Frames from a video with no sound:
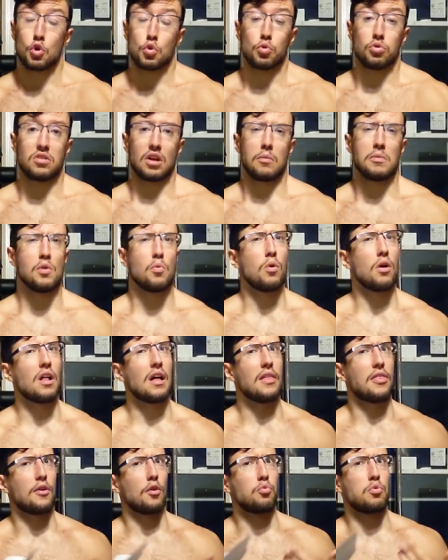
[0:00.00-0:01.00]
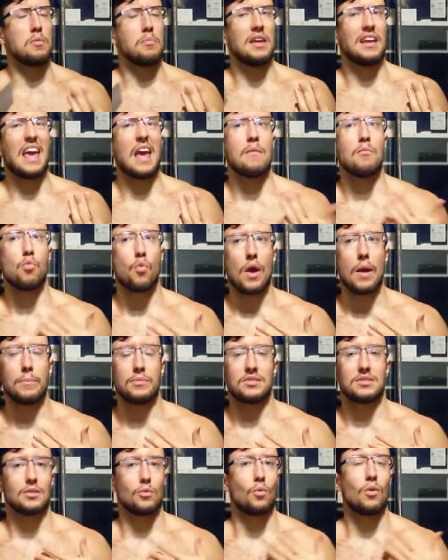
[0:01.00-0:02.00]
You could tell me, well, I thought we became
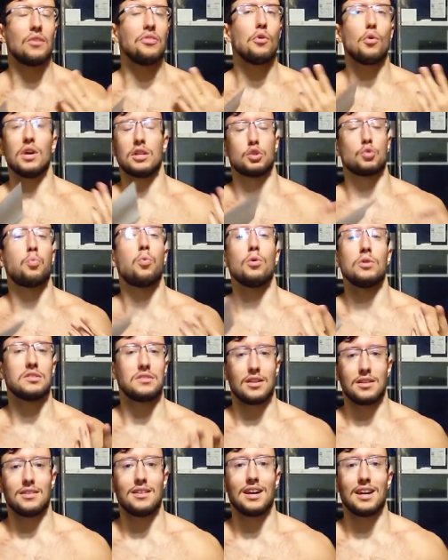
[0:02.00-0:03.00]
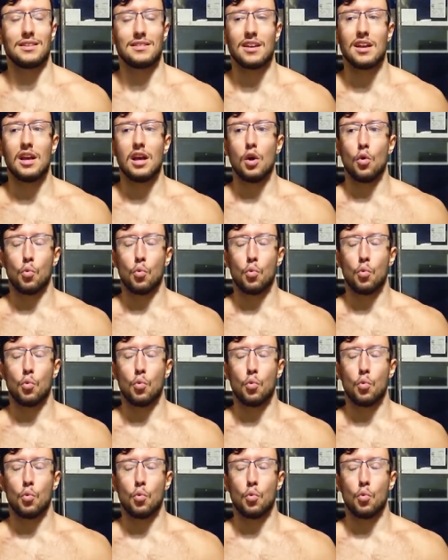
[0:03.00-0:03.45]
wimps. Well, no, it's worse than that.